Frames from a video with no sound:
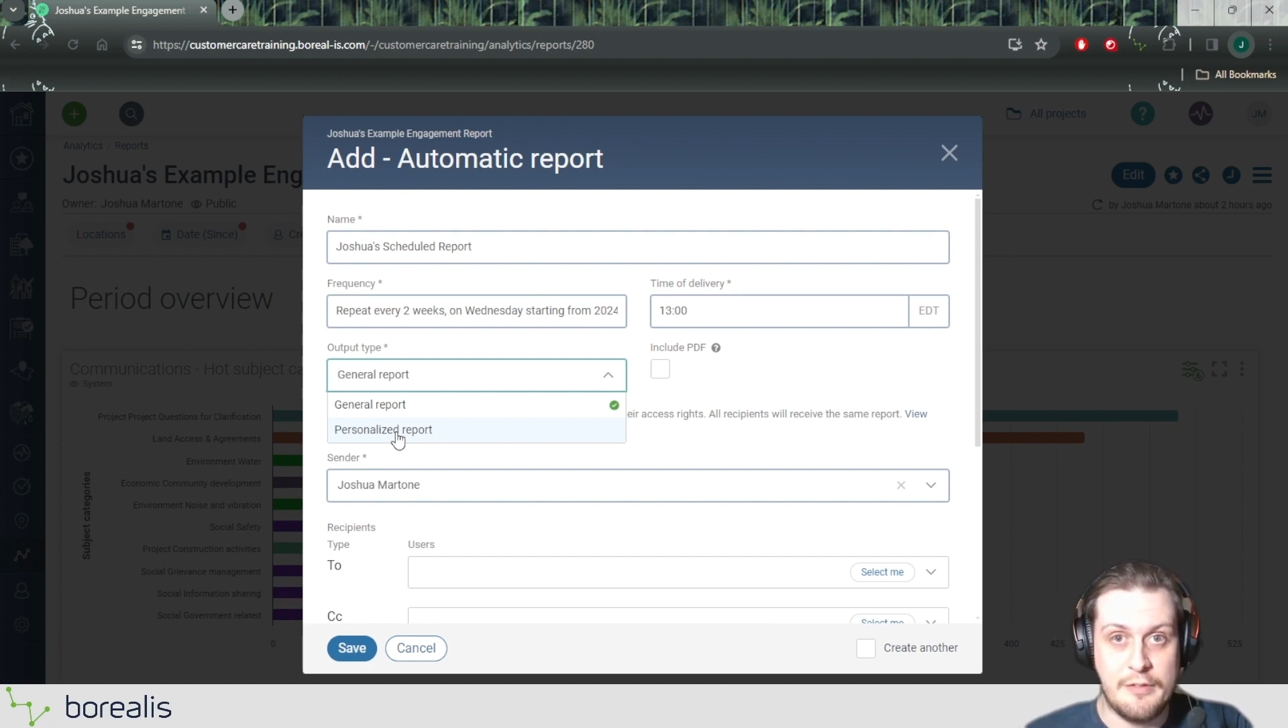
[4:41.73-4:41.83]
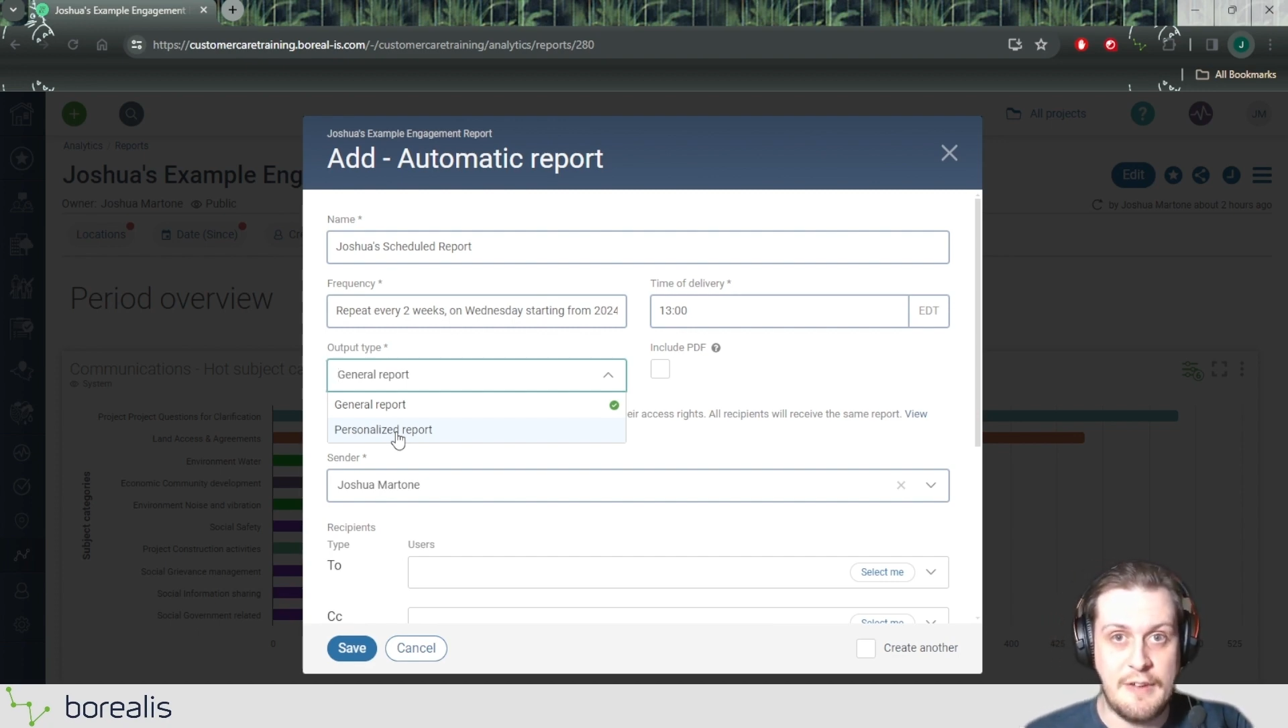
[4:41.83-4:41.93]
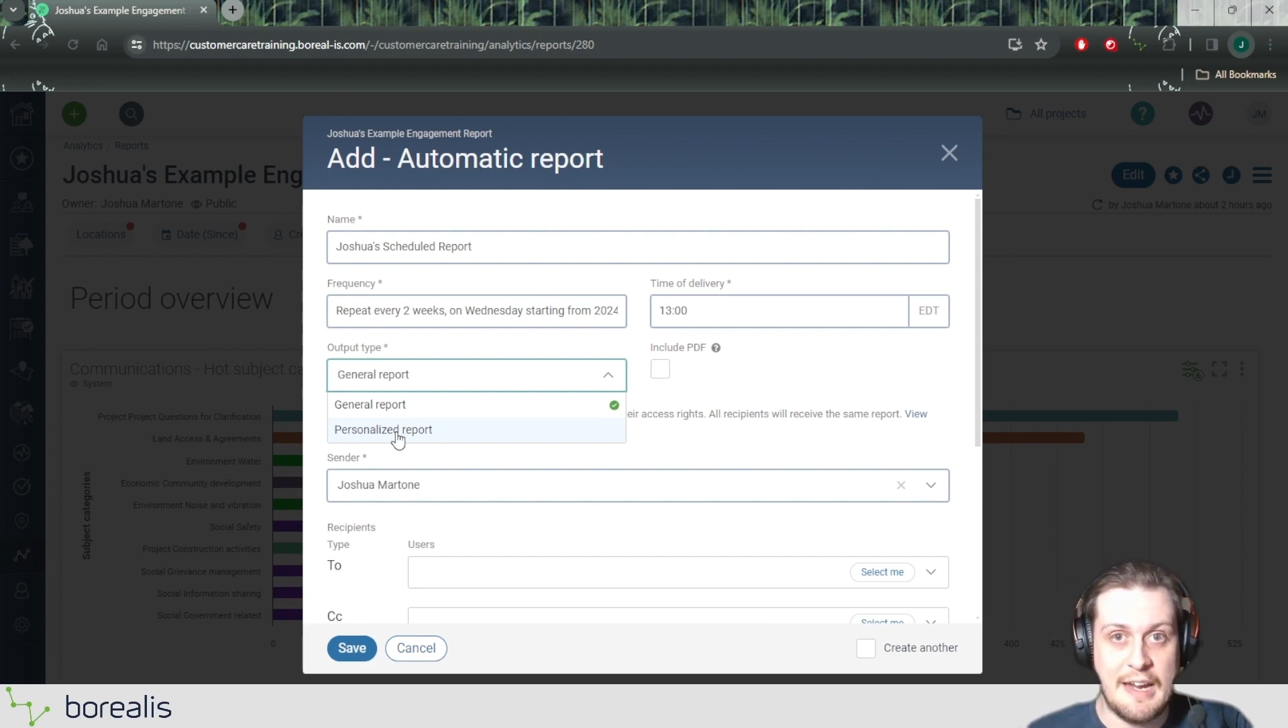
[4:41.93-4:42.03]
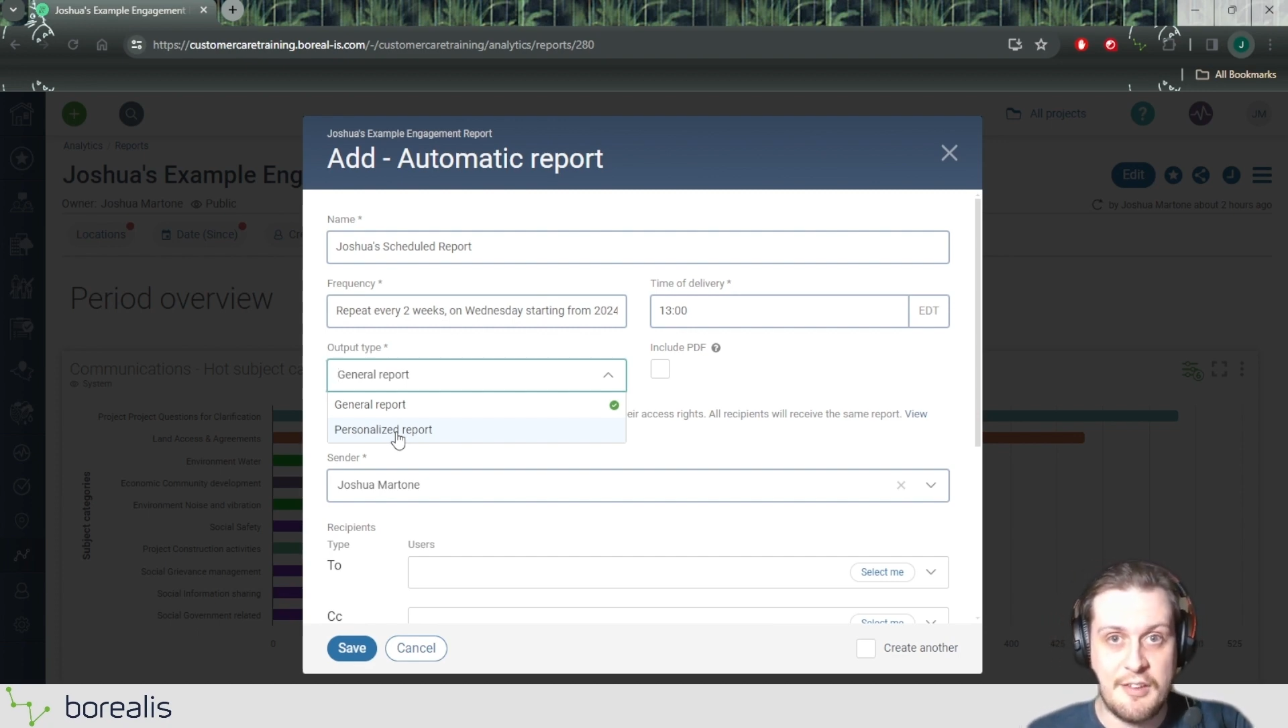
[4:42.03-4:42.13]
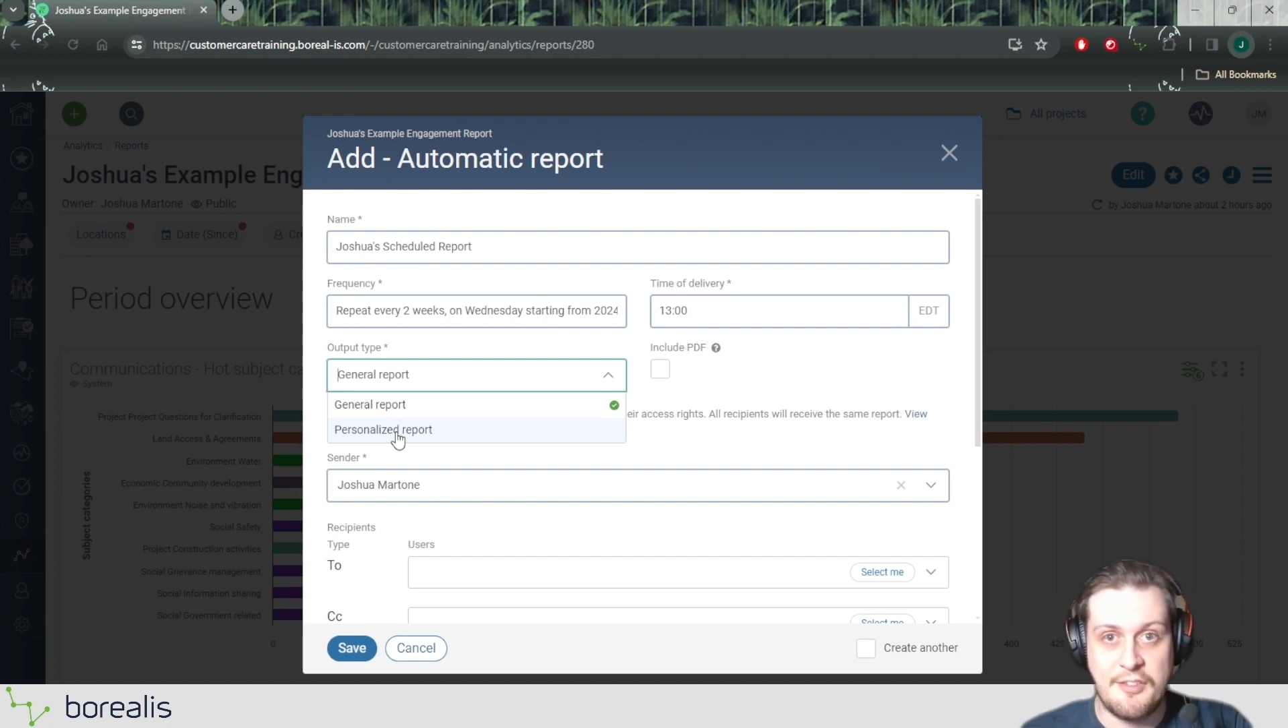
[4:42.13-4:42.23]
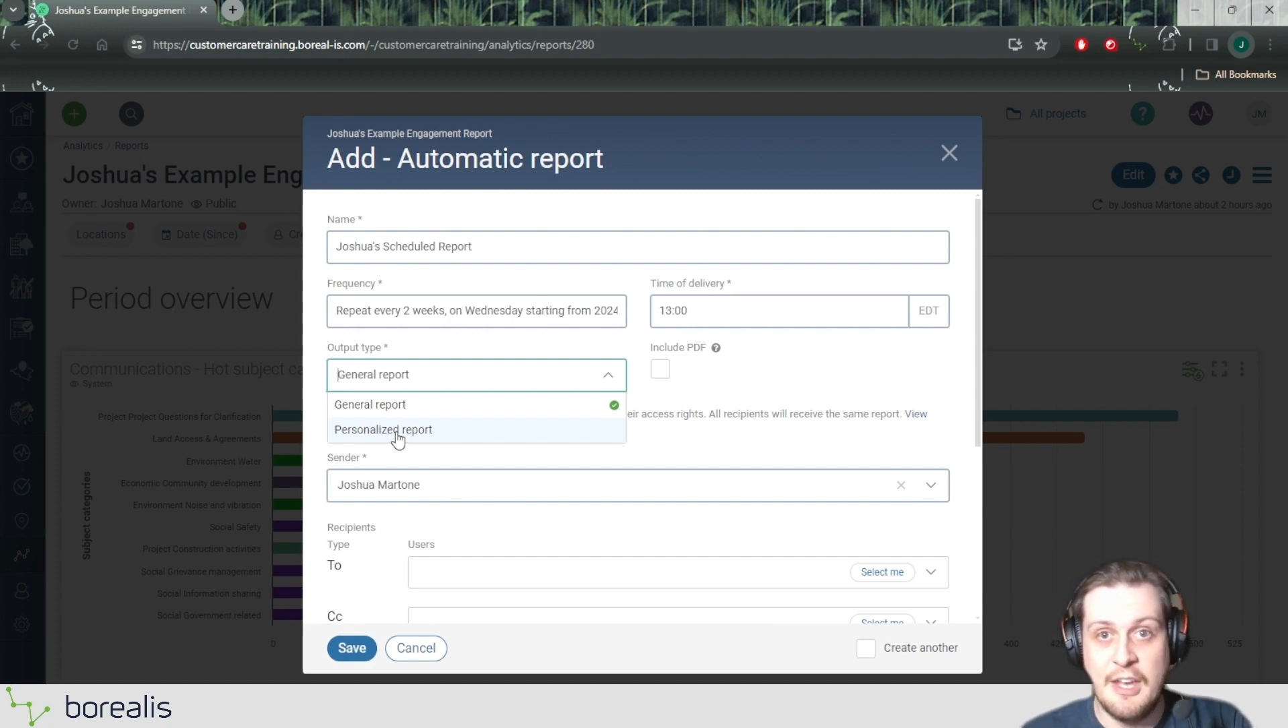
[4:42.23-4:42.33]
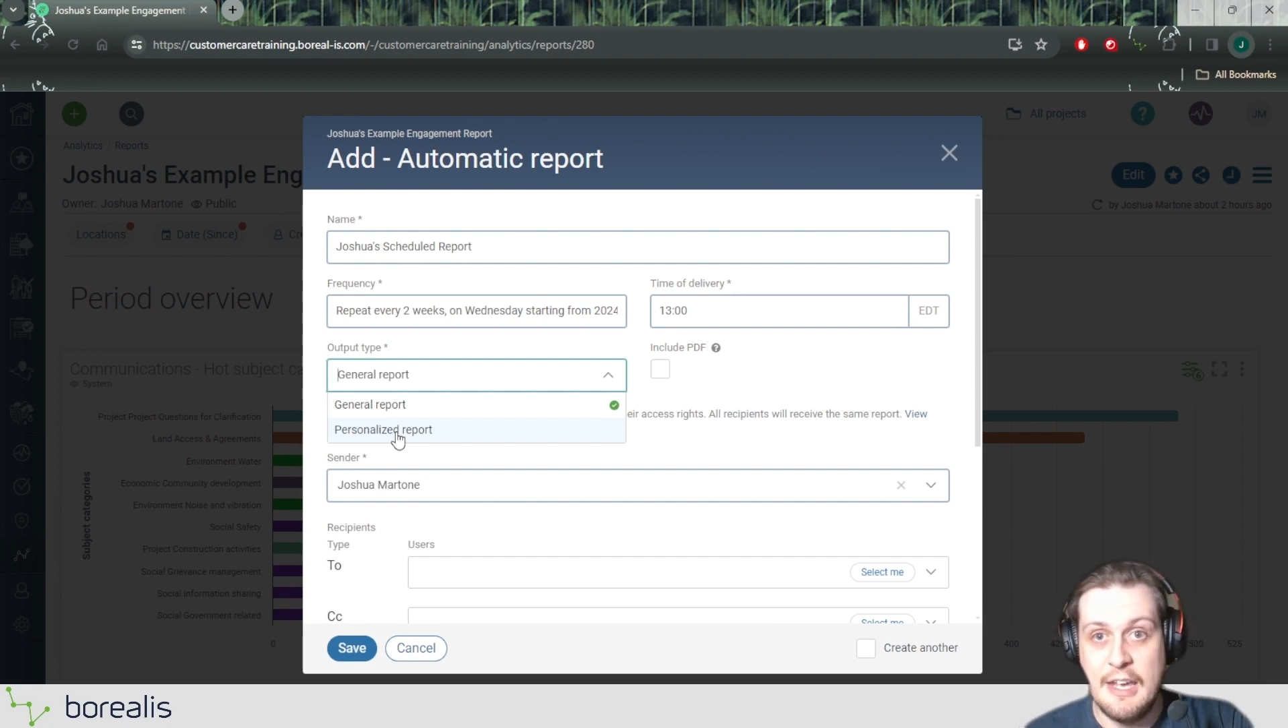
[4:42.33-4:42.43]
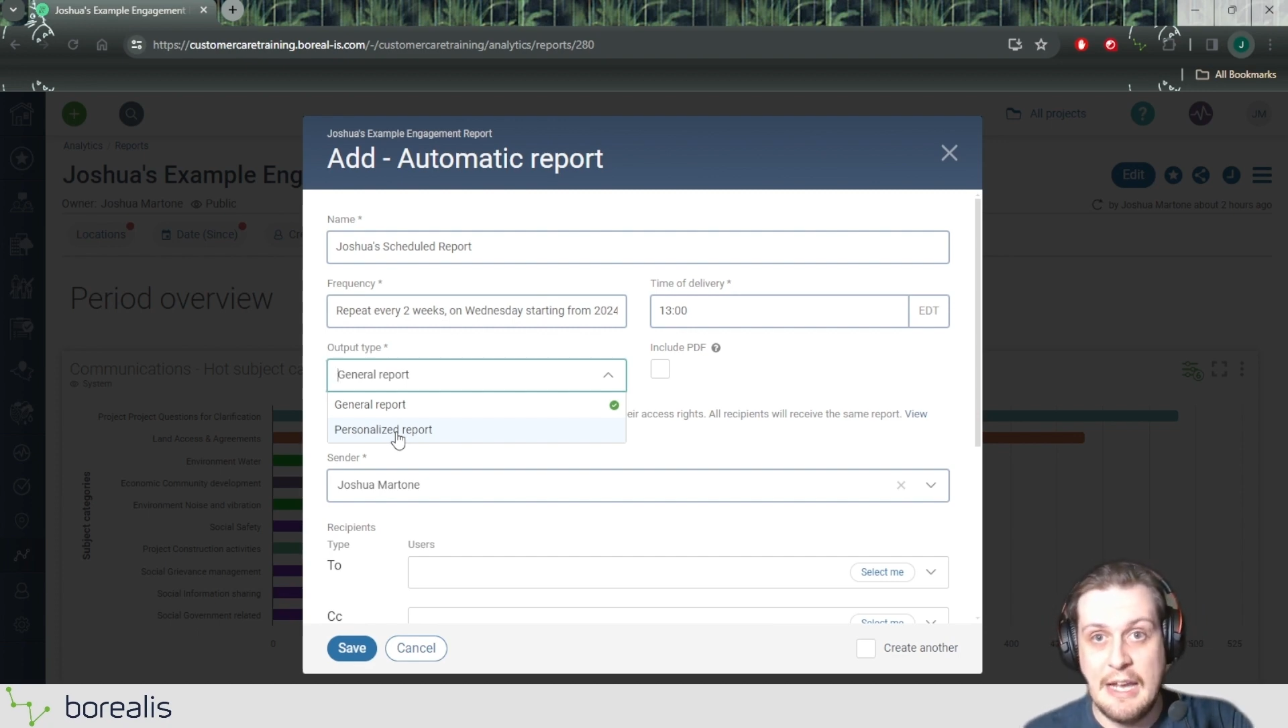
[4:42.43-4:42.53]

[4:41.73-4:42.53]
advanced